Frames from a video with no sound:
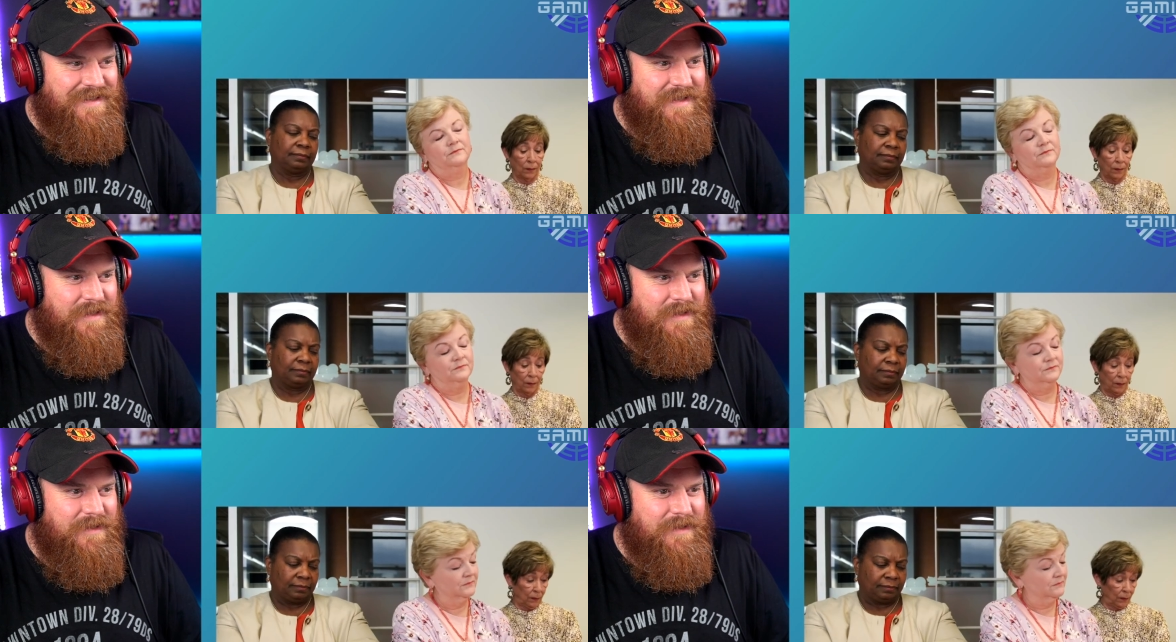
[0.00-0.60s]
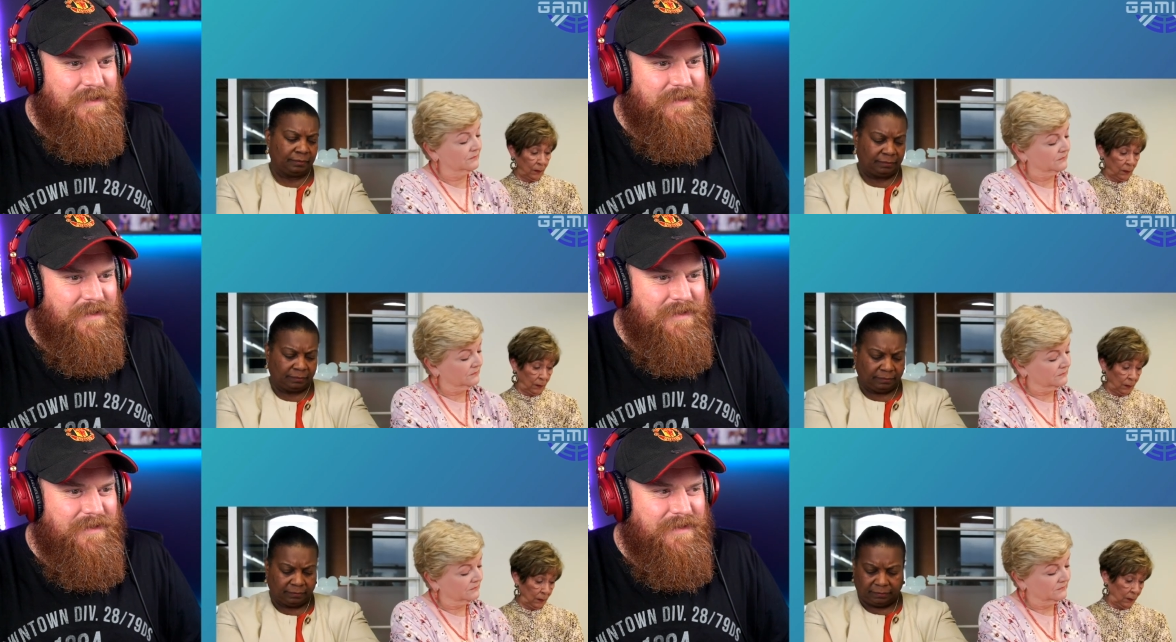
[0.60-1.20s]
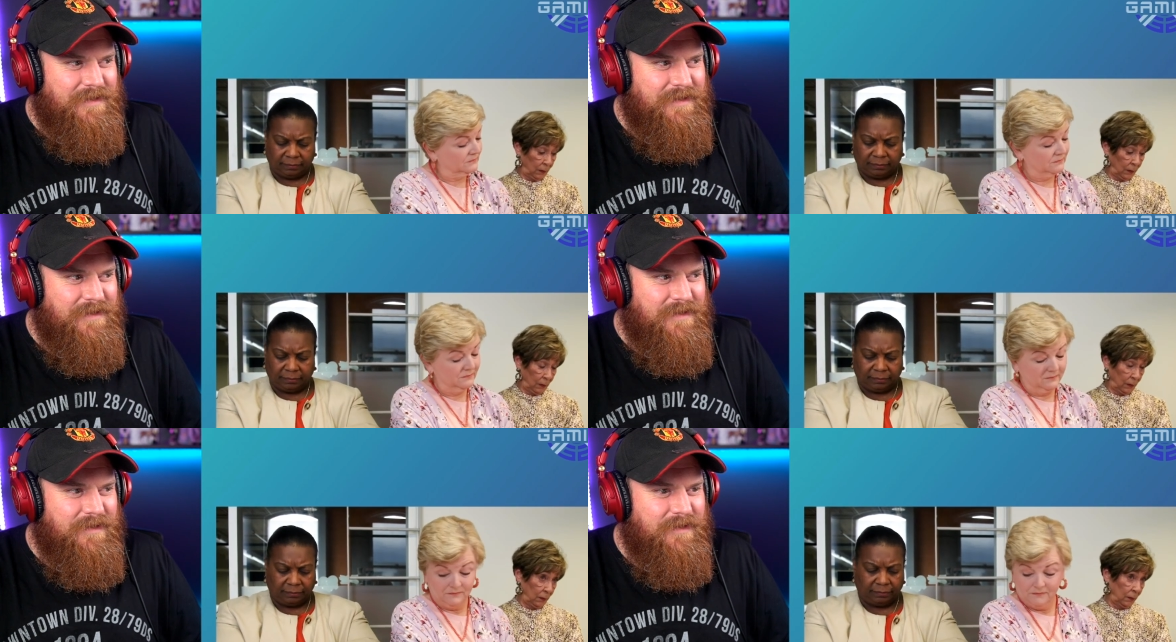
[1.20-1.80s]

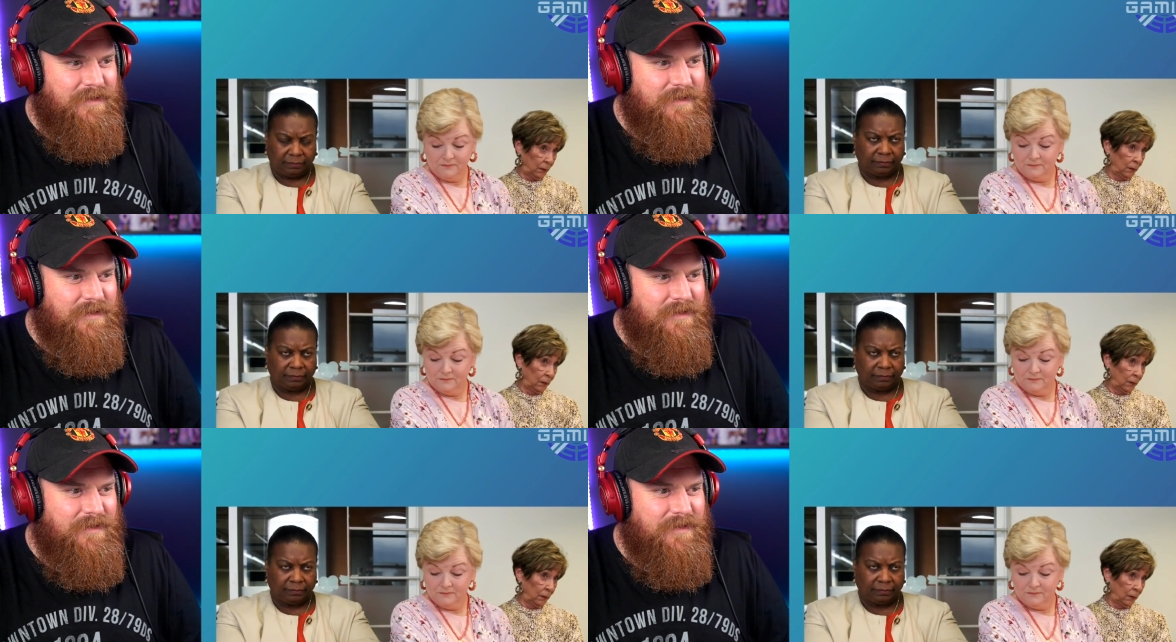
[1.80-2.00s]
Nothing is said.